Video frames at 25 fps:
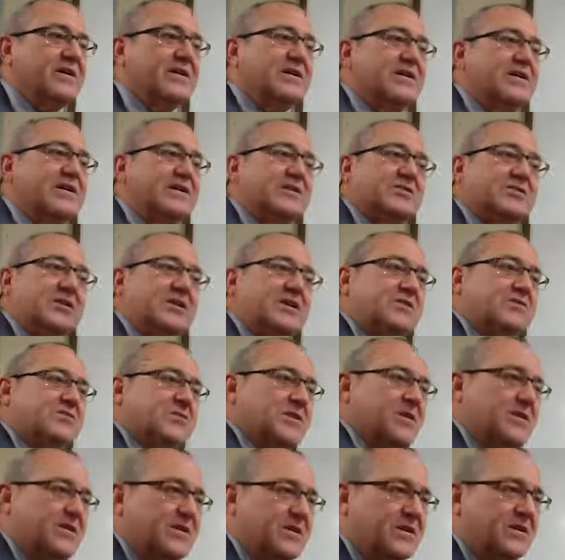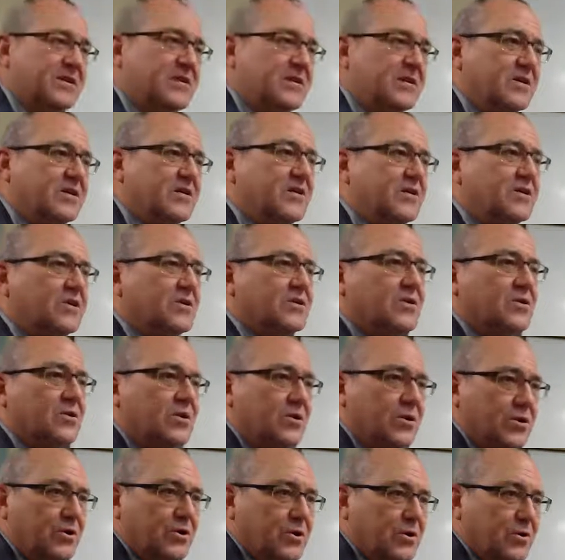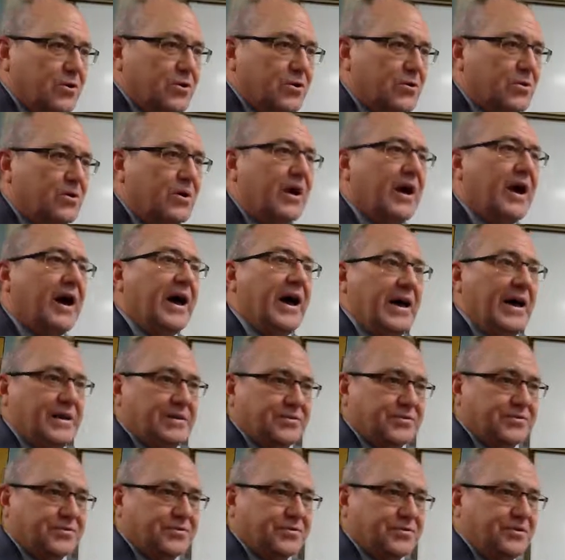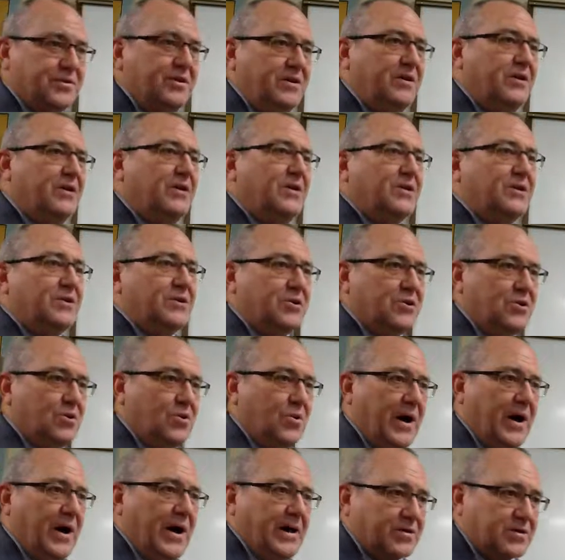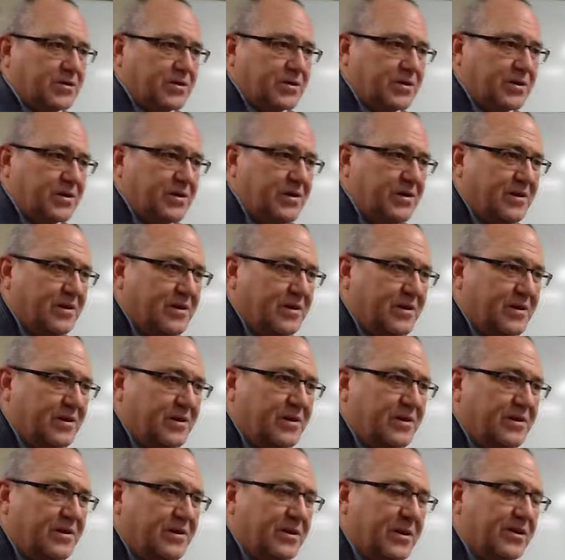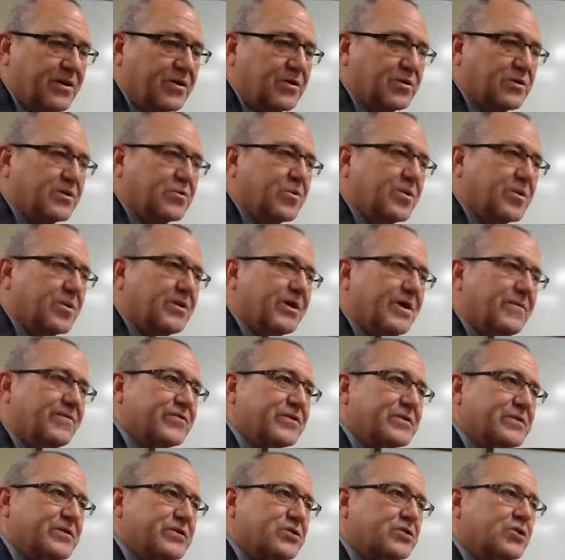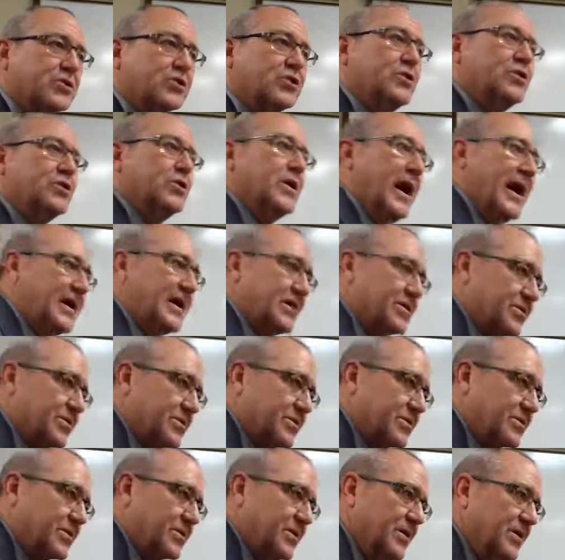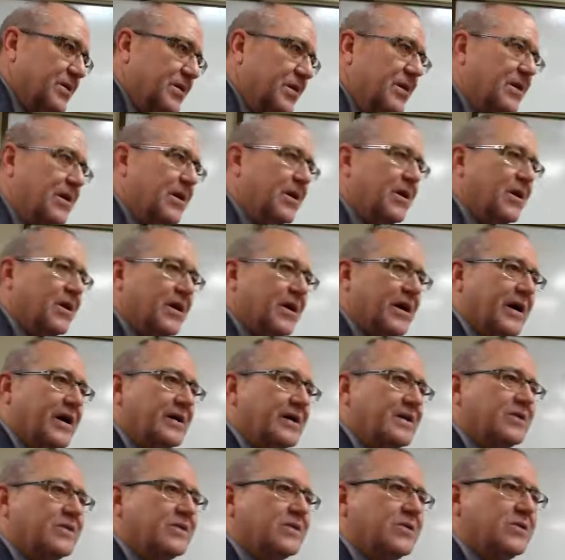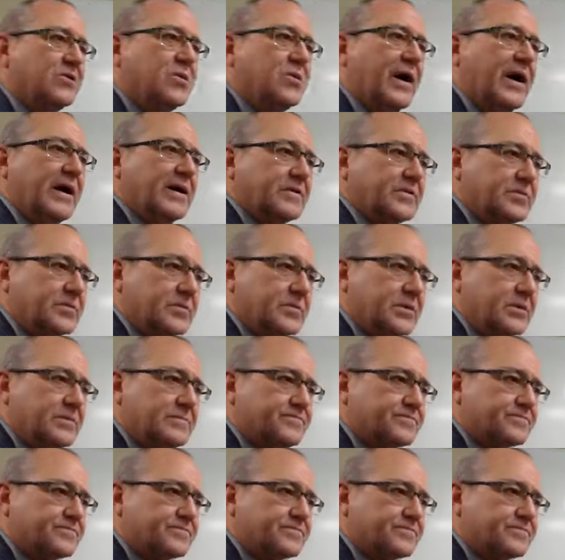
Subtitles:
It's easy. Lu-ace. Lu-ace. Now notice where the emphasis, Lu-ace. All right, Lu-ace.